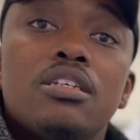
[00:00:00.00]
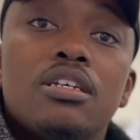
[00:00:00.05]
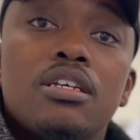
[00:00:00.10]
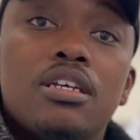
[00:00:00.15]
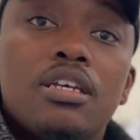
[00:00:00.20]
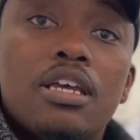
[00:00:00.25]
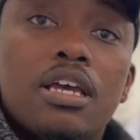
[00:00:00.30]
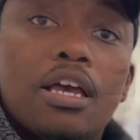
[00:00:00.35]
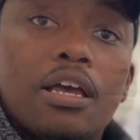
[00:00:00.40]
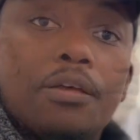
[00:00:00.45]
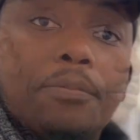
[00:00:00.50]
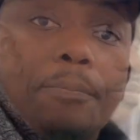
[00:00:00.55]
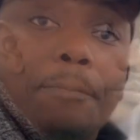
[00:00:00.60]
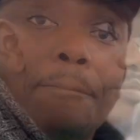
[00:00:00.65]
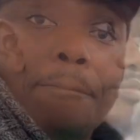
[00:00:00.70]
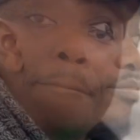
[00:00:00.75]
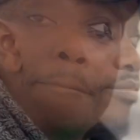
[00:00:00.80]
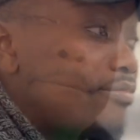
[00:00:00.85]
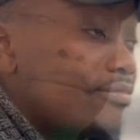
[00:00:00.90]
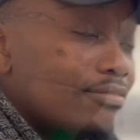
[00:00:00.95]
Right. You're
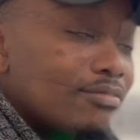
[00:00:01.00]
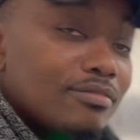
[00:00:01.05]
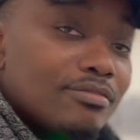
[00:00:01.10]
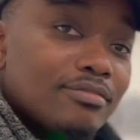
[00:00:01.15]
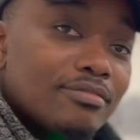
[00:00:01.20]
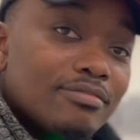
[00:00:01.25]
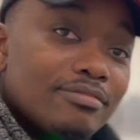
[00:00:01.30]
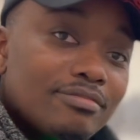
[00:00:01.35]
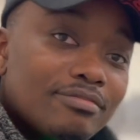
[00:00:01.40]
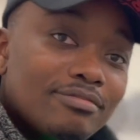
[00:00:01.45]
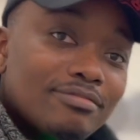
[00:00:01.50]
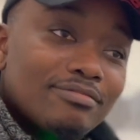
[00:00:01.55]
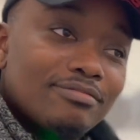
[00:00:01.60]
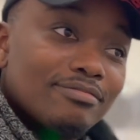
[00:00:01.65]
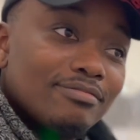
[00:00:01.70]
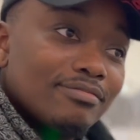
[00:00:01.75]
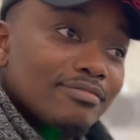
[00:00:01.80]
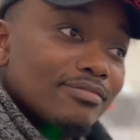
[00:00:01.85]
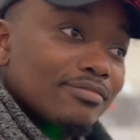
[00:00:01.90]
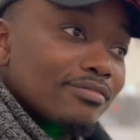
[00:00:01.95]
going to show us one of the
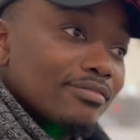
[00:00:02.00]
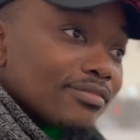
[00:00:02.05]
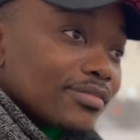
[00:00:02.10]
units?